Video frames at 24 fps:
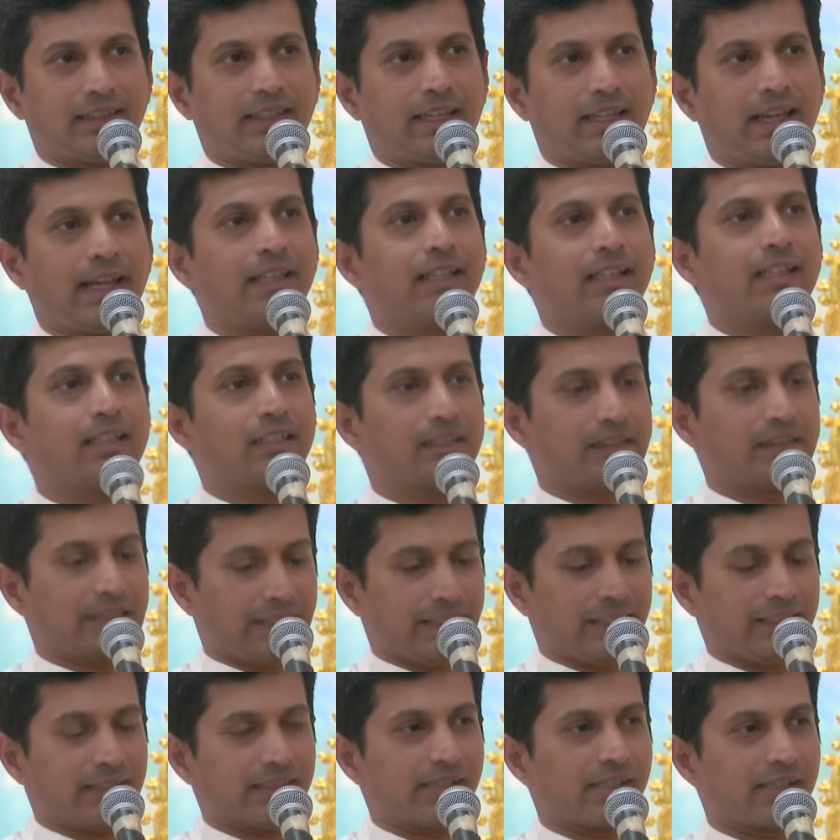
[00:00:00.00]
thank
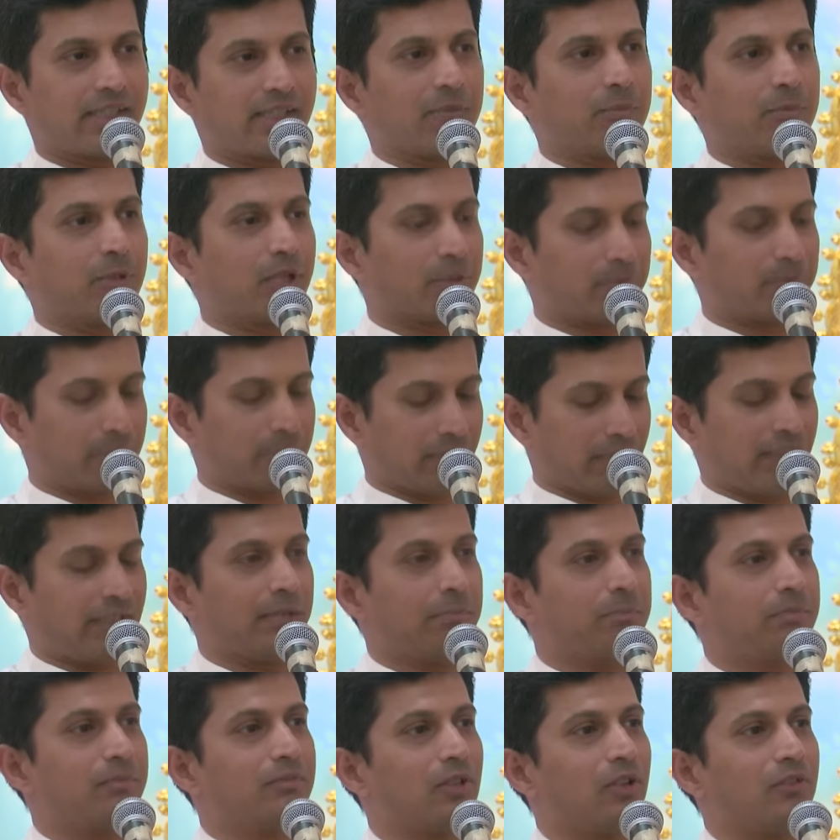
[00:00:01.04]
the Samarpan
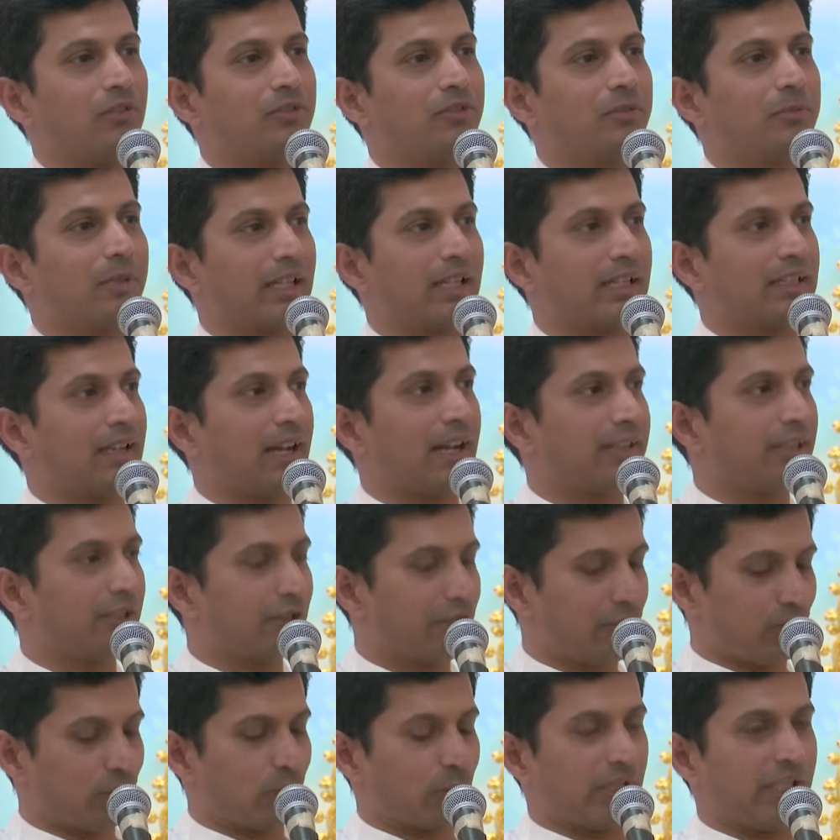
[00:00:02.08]
team, offer my
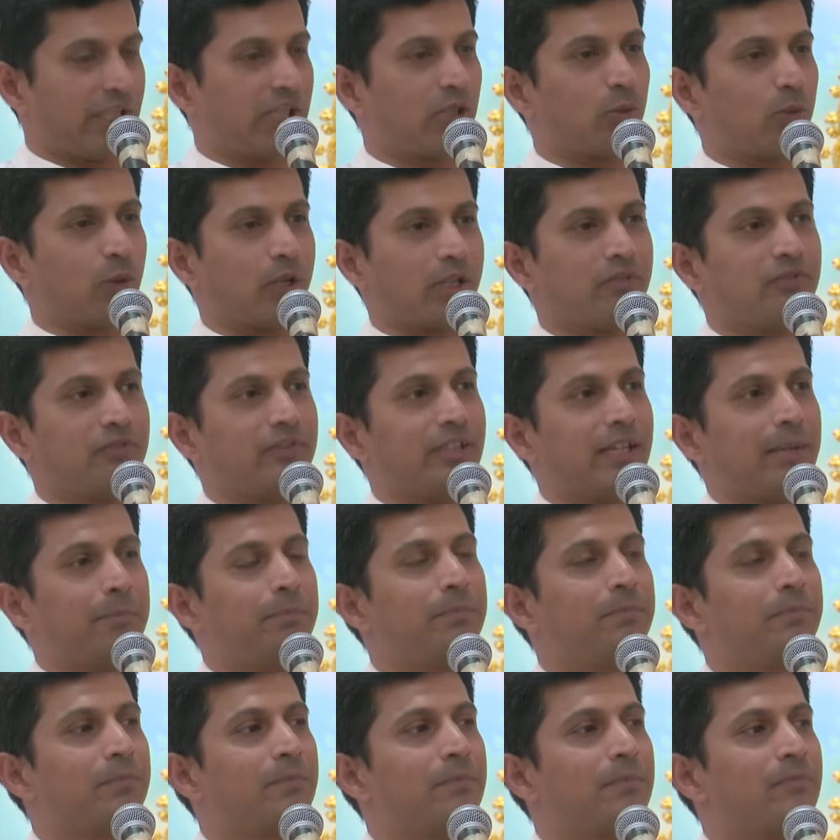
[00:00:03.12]
gratitude to each one of
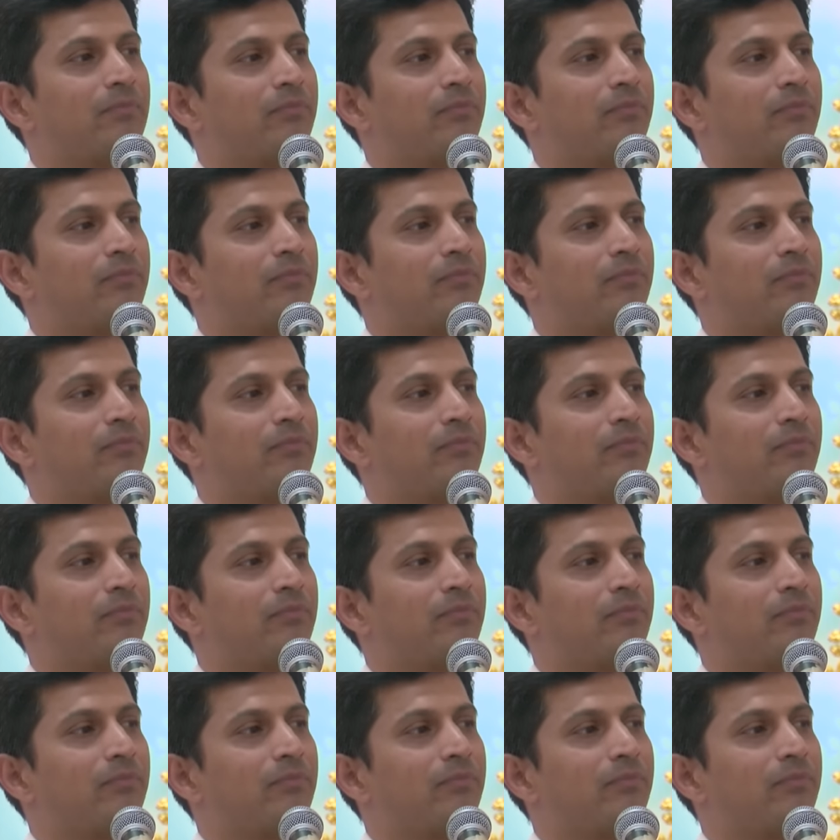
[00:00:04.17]
them.